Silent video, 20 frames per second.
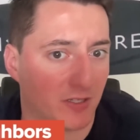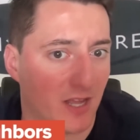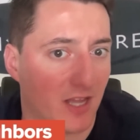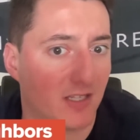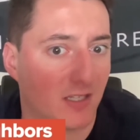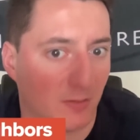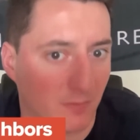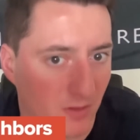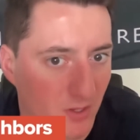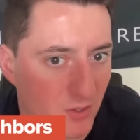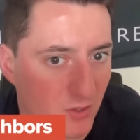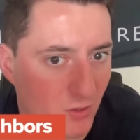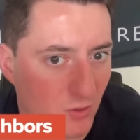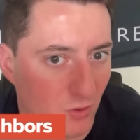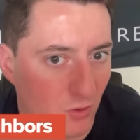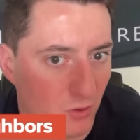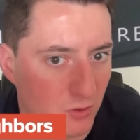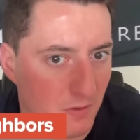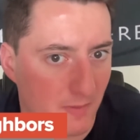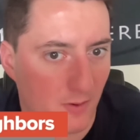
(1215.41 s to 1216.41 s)
in some of those
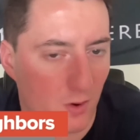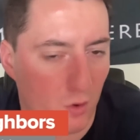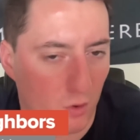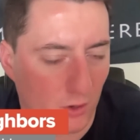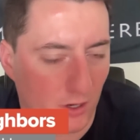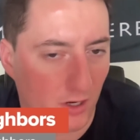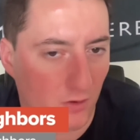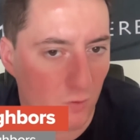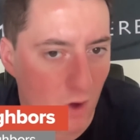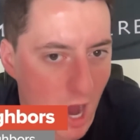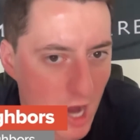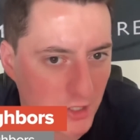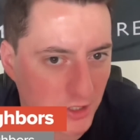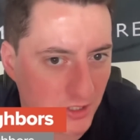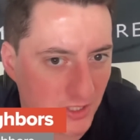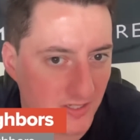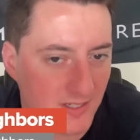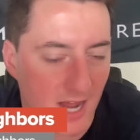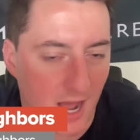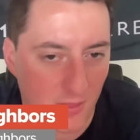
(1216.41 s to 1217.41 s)
schools, maybe Oregon and
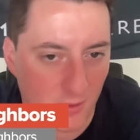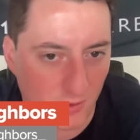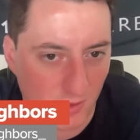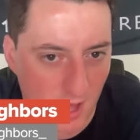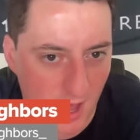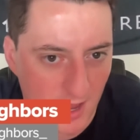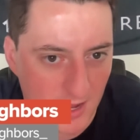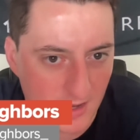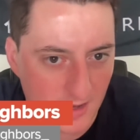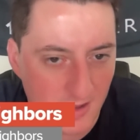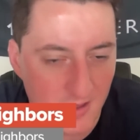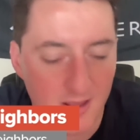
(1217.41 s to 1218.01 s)
Washington down the line.